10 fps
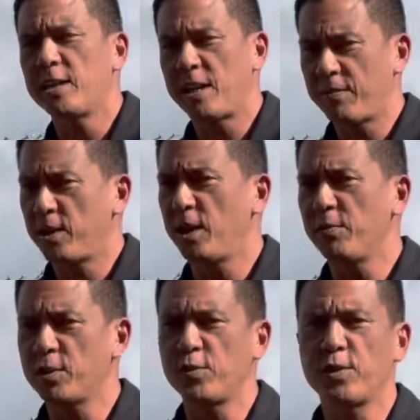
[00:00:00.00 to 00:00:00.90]
have
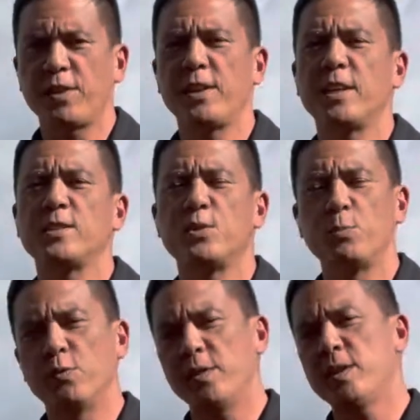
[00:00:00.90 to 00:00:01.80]
coverage for the things you
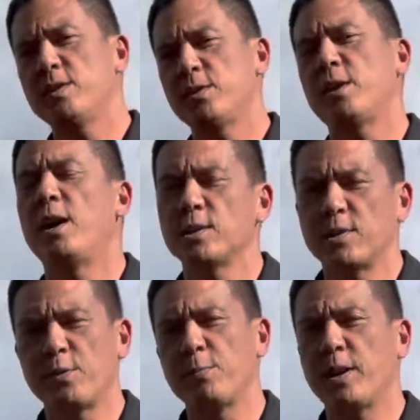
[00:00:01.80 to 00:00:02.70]
move into your house if
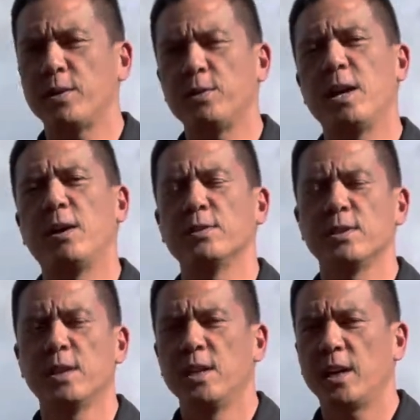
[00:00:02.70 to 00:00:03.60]
you buy a new house.
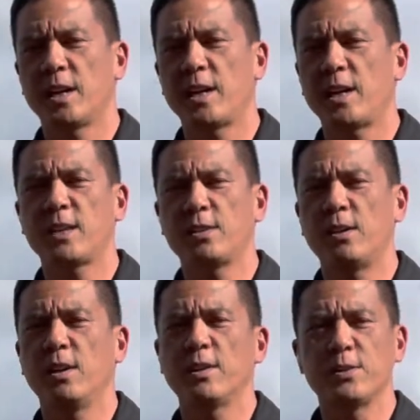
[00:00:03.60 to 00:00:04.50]
Again, I like to
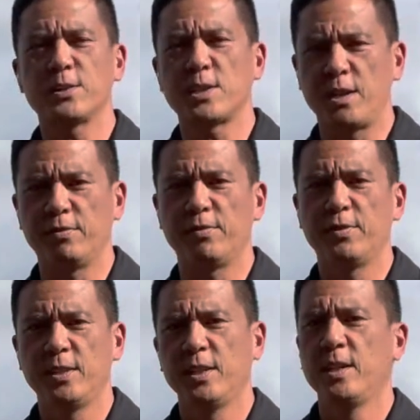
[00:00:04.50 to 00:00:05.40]
call it your stuff.
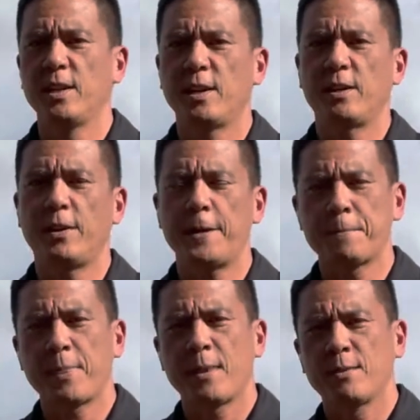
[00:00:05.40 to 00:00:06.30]
All right?
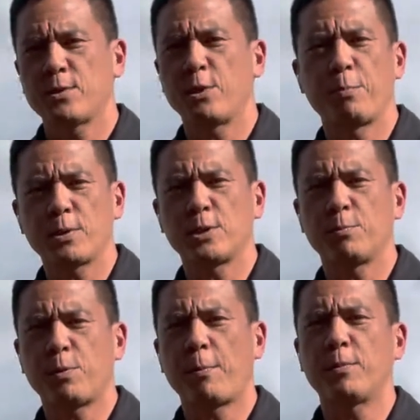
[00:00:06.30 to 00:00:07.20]
So your personal
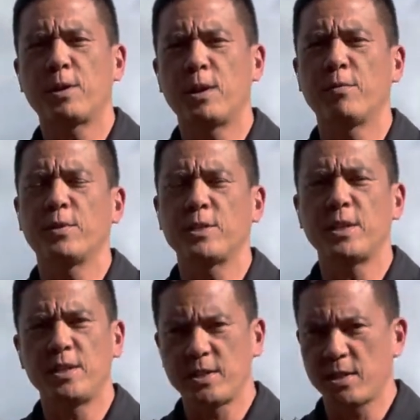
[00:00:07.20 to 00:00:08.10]
property coverage
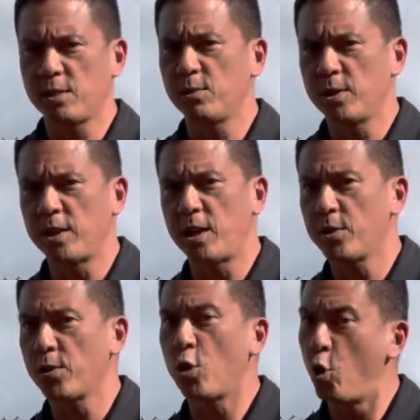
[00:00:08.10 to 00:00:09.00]
is included on
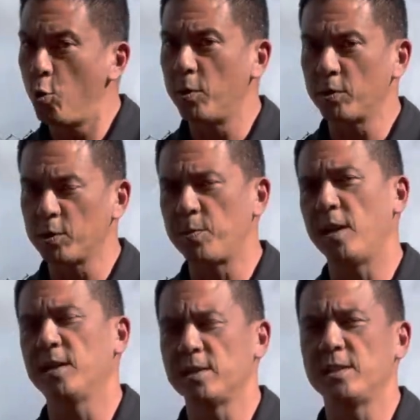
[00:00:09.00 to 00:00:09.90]
your homeowner's policy.